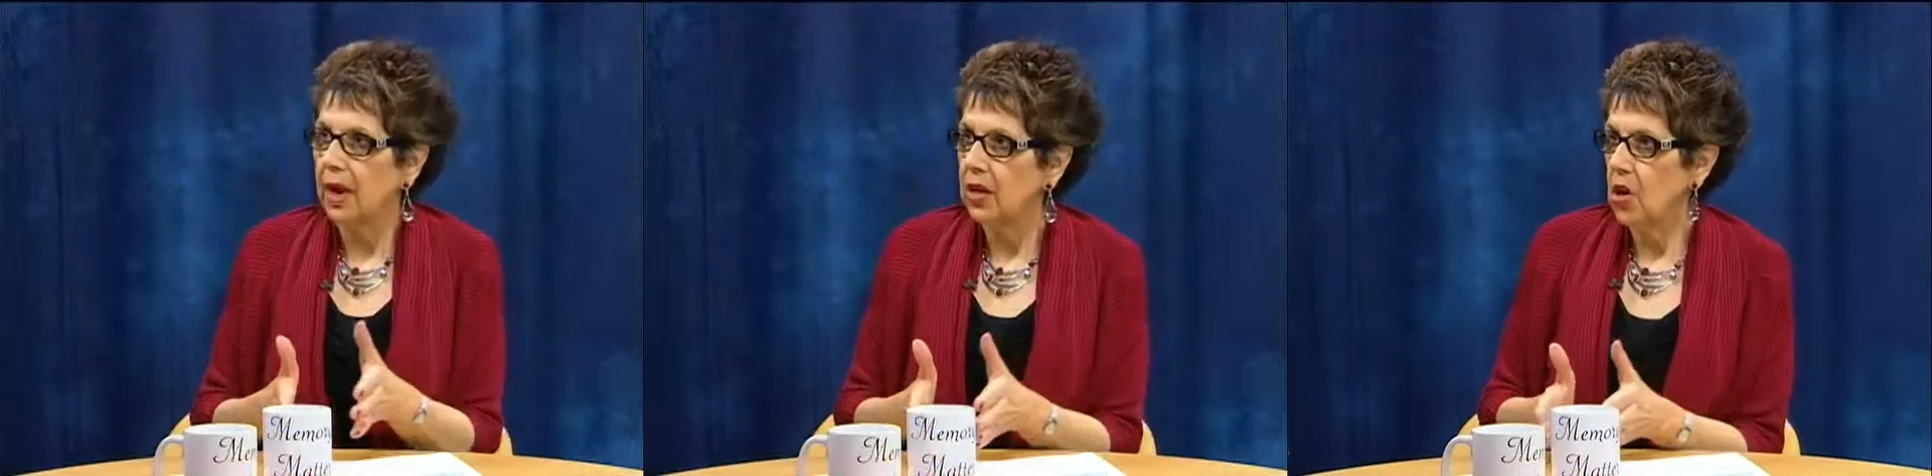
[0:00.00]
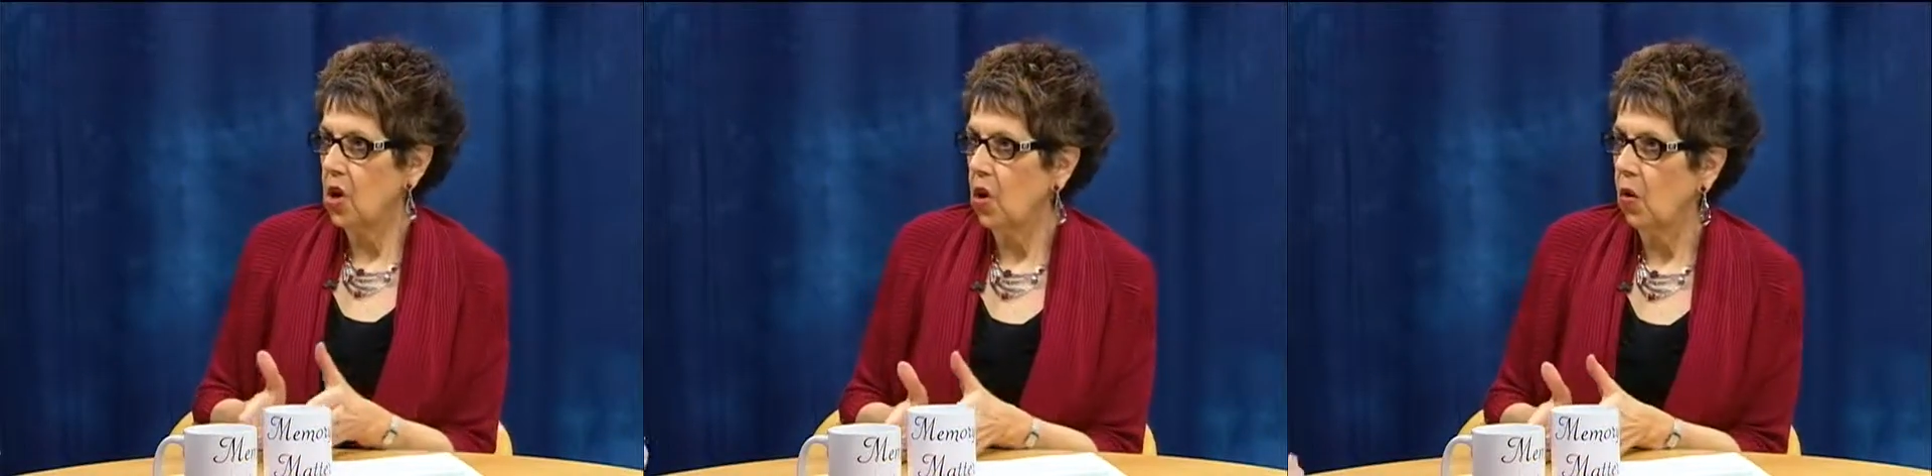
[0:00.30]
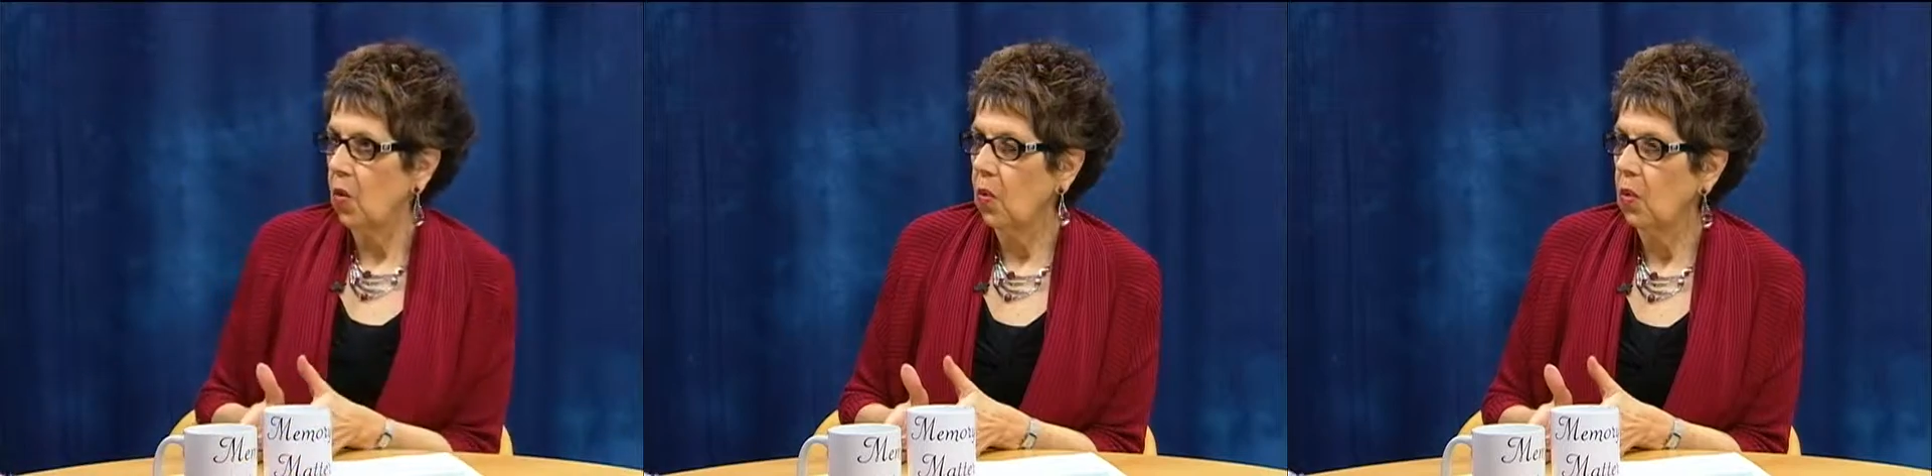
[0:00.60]
may
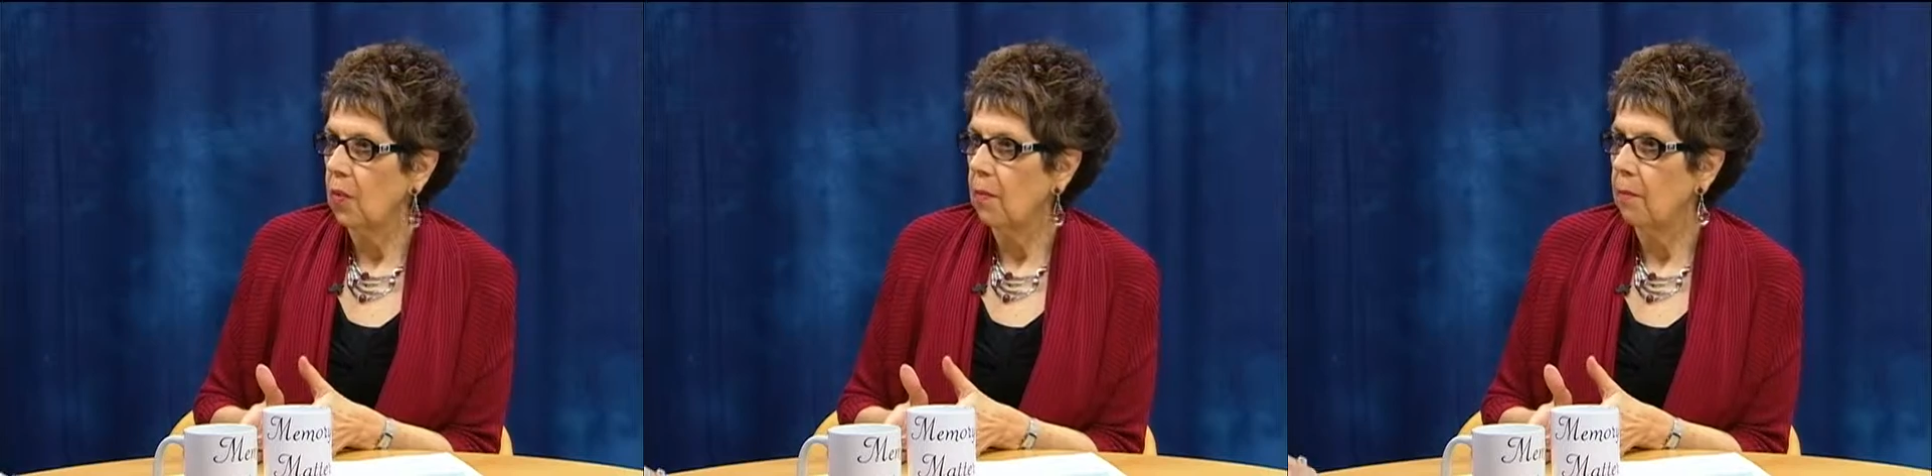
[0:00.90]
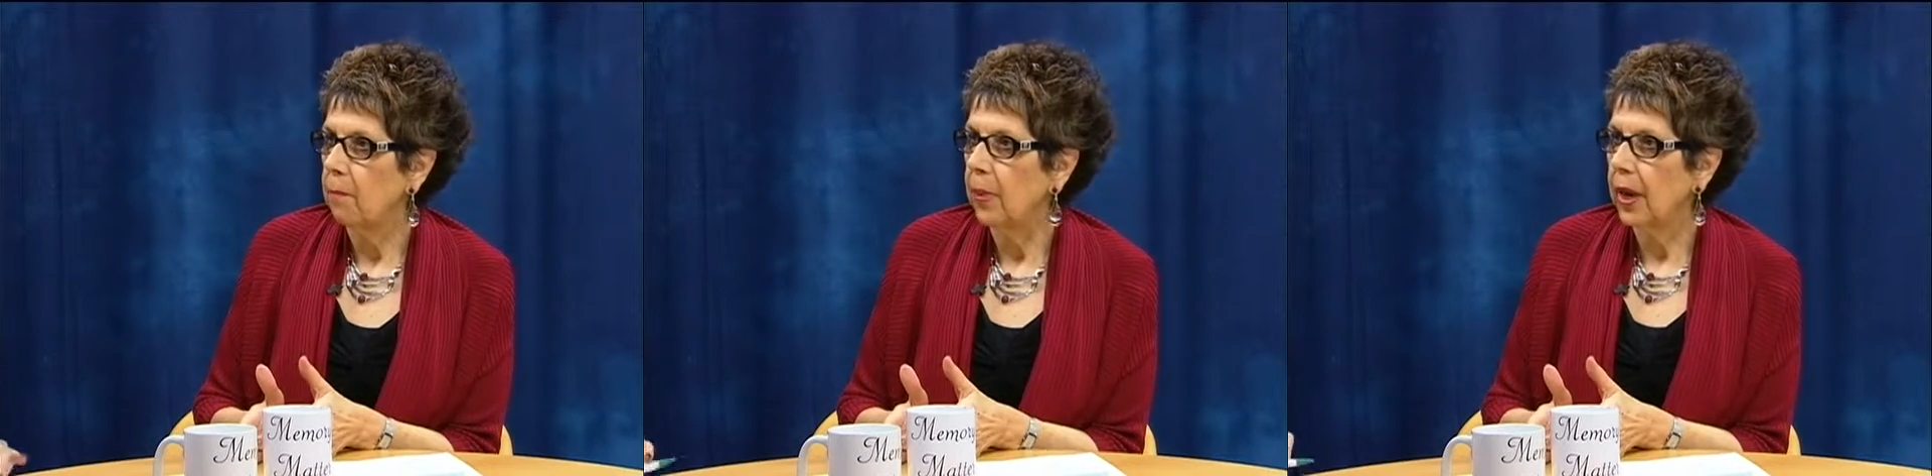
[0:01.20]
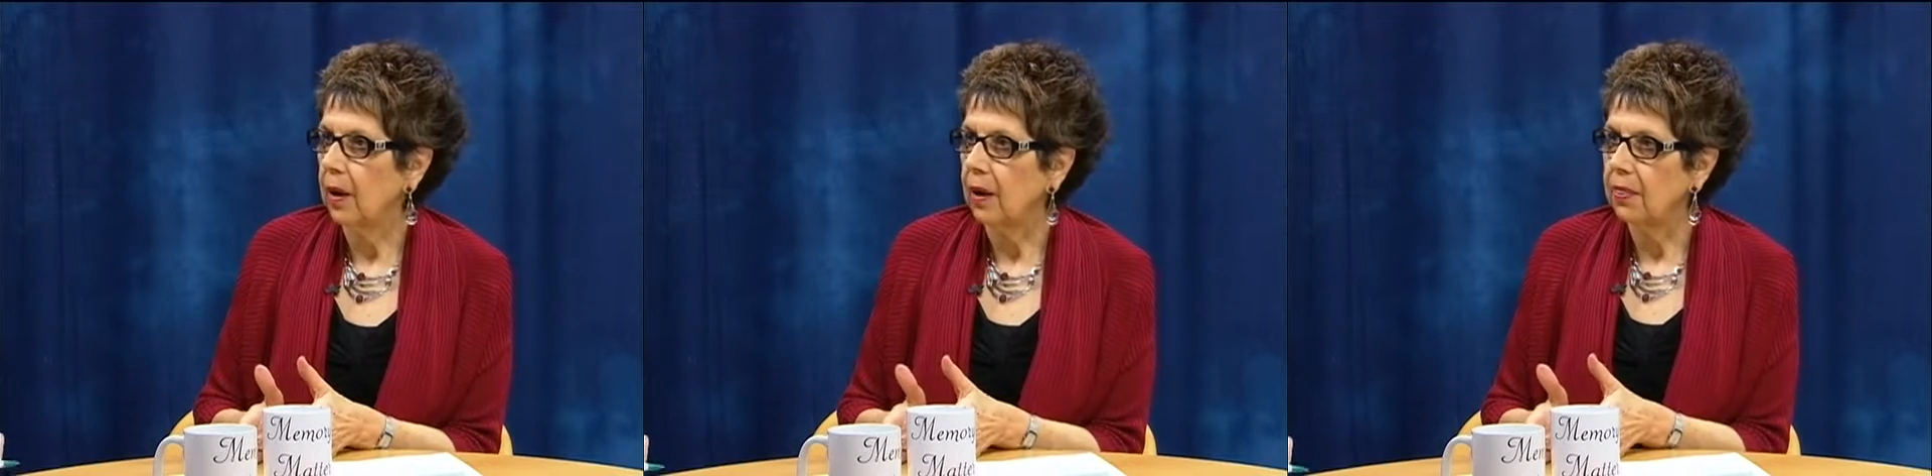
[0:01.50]
know,
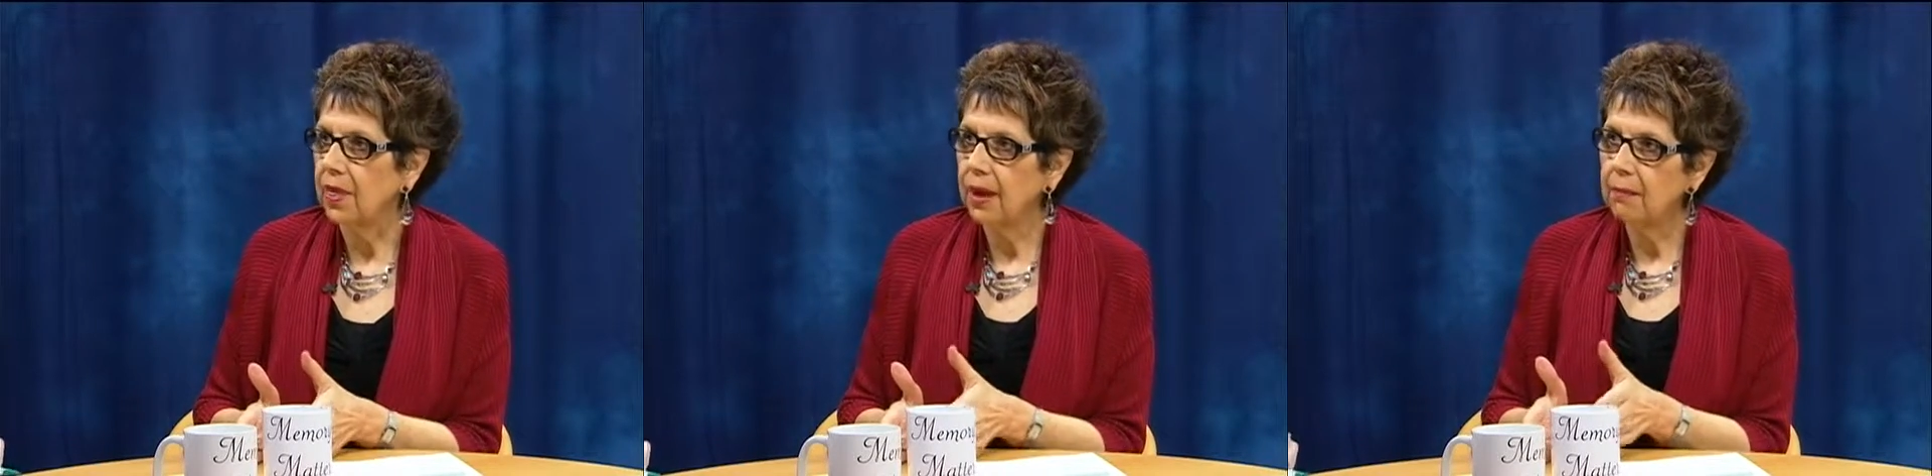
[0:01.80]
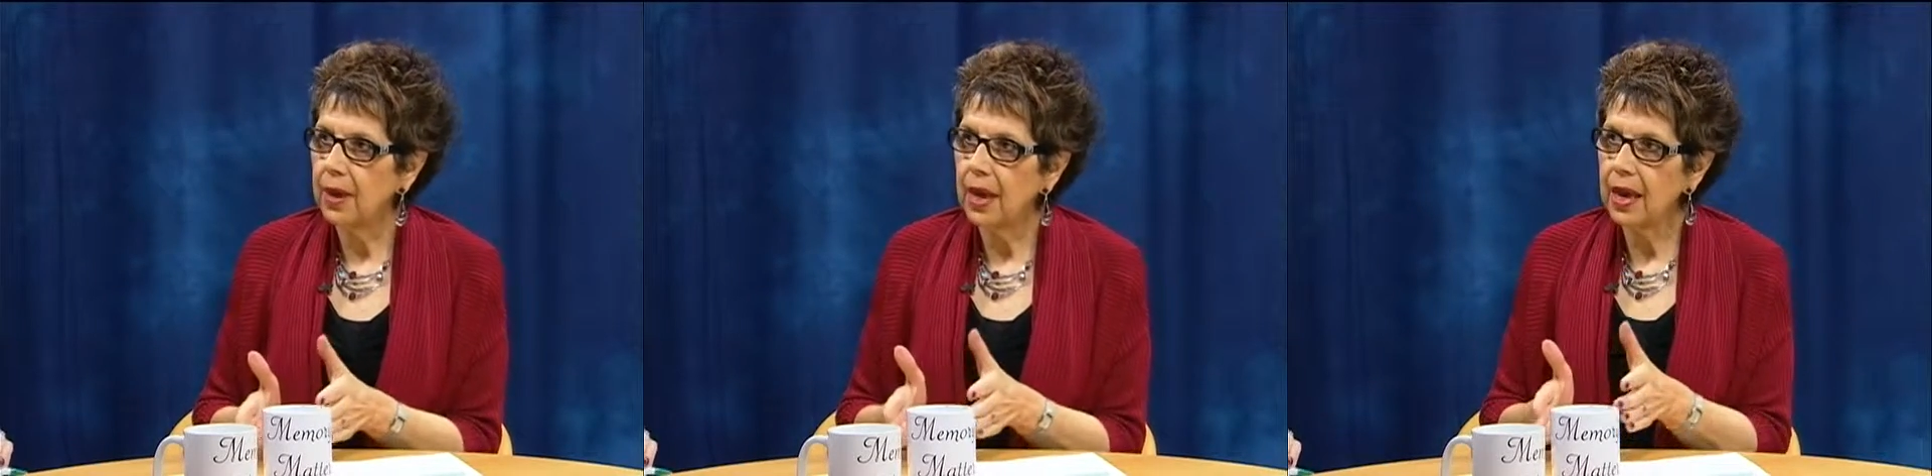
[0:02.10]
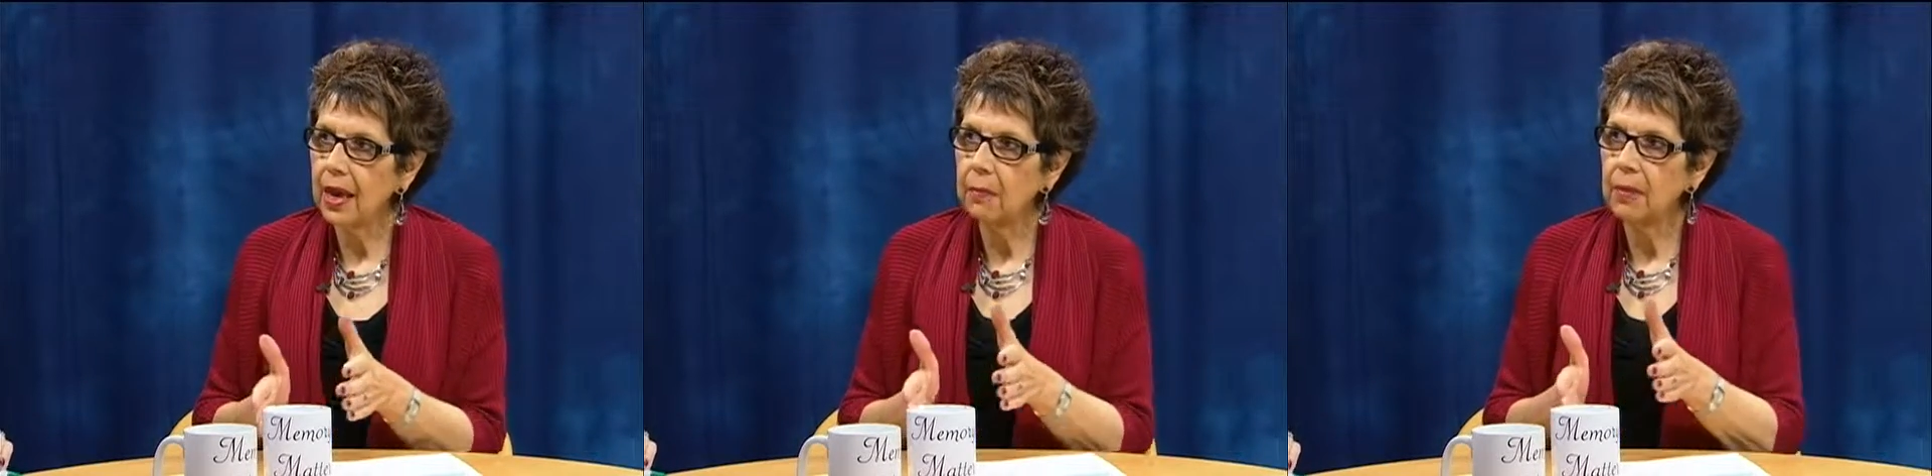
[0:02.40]
but they may